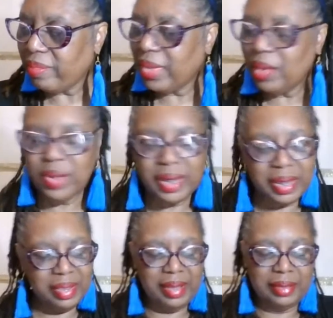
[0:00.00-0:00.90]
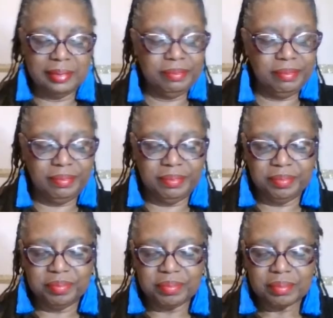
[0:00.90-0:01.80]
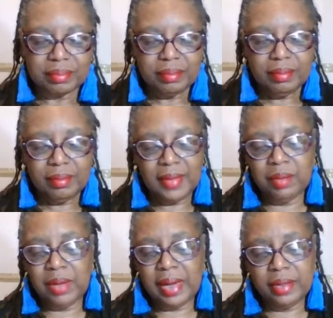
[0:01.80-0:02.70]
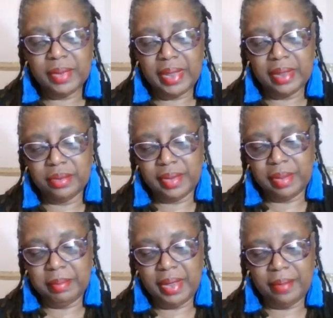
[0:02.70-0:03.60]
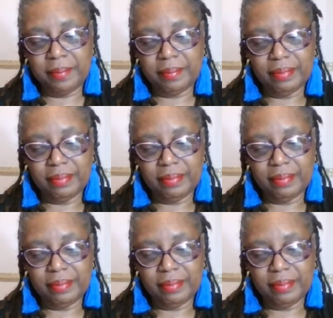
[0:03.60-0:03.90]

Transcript: What can they? Well, I know what they do with their money.